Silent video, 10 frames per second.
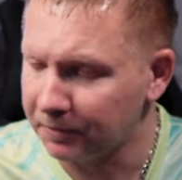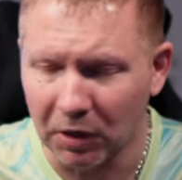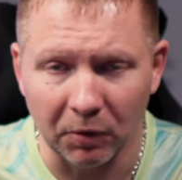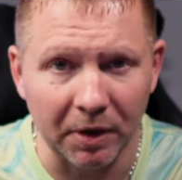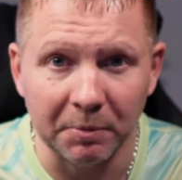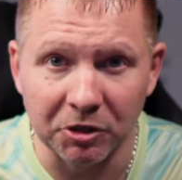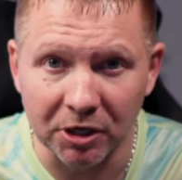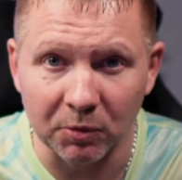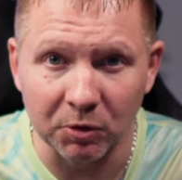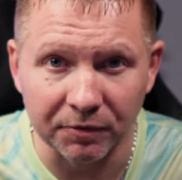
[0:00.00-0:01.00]
you know,
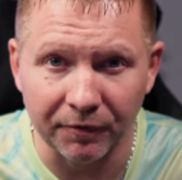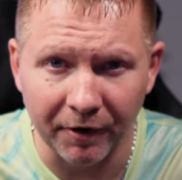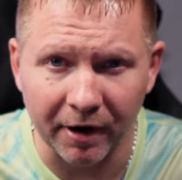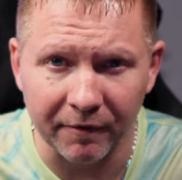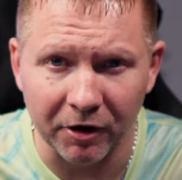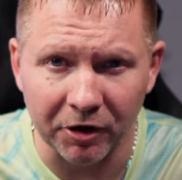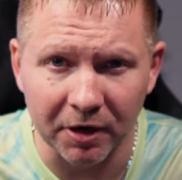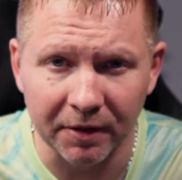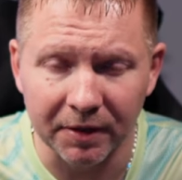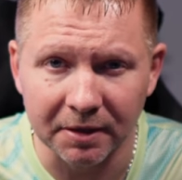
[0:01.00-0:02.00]
imaging was very, very good
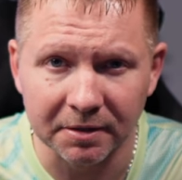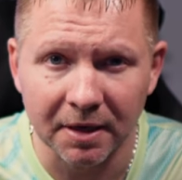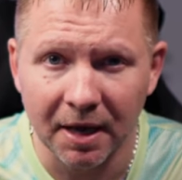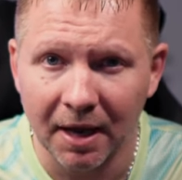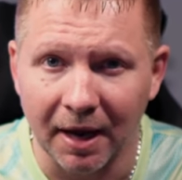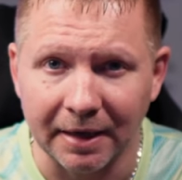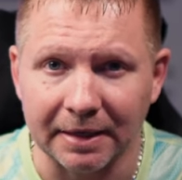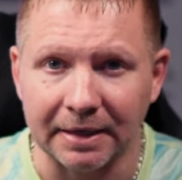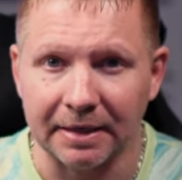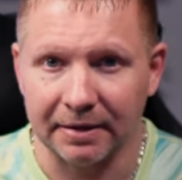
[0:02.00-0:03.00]
on this. I
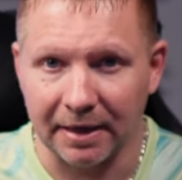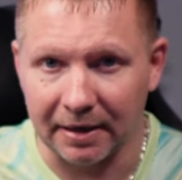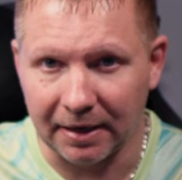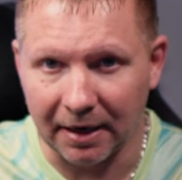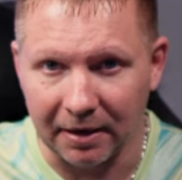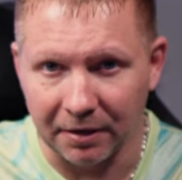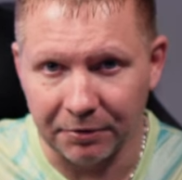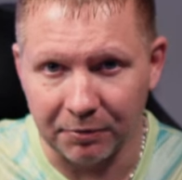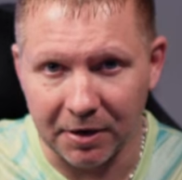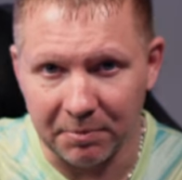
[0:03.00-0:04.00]
didn't get that kind of
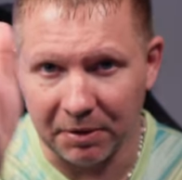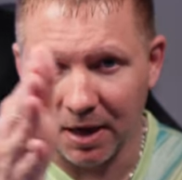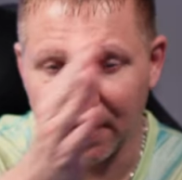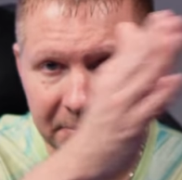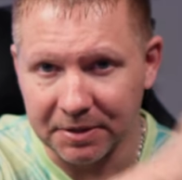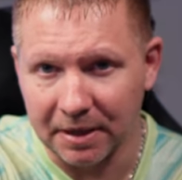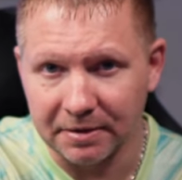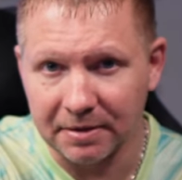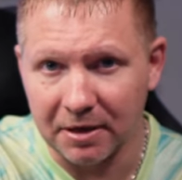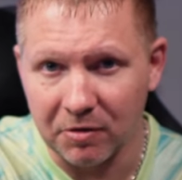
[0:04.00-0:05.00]
three blob
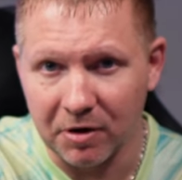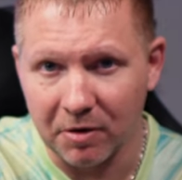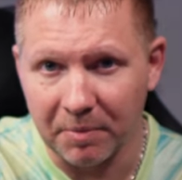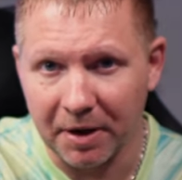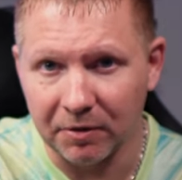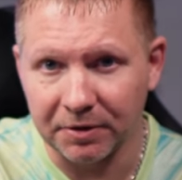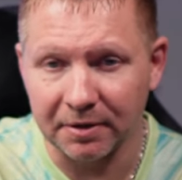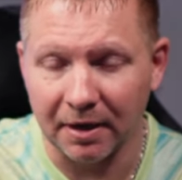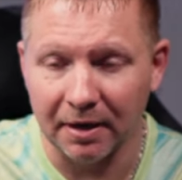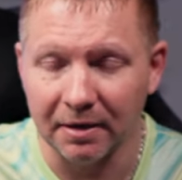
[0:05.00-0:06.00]
sense that you hear about
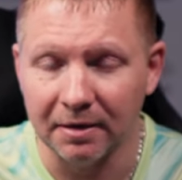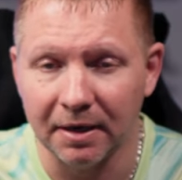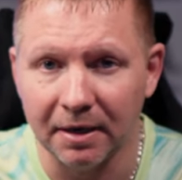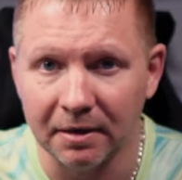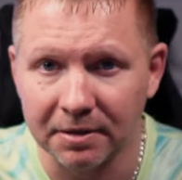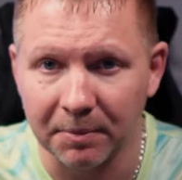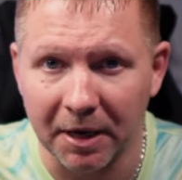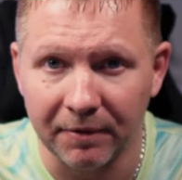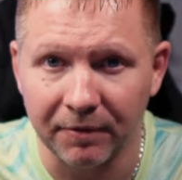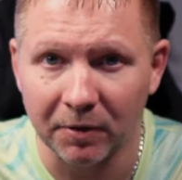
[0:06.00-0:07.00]
on some
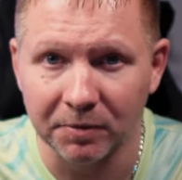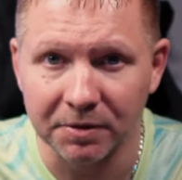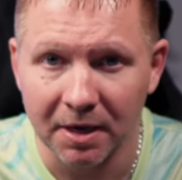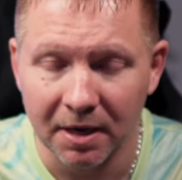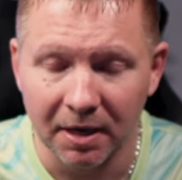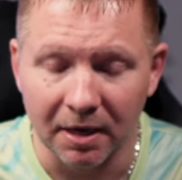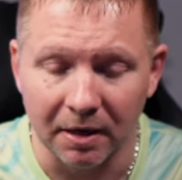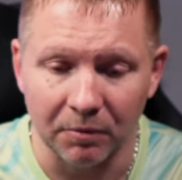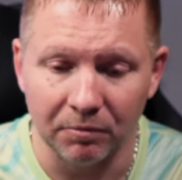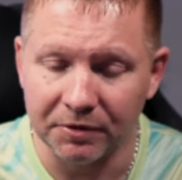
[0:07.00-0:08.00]
headphones.
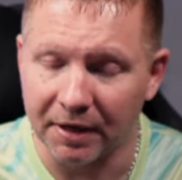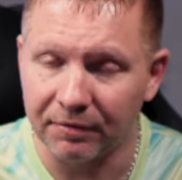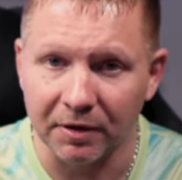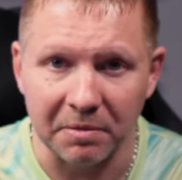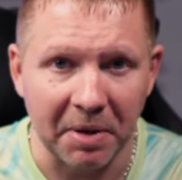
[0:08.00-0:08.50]
It definitely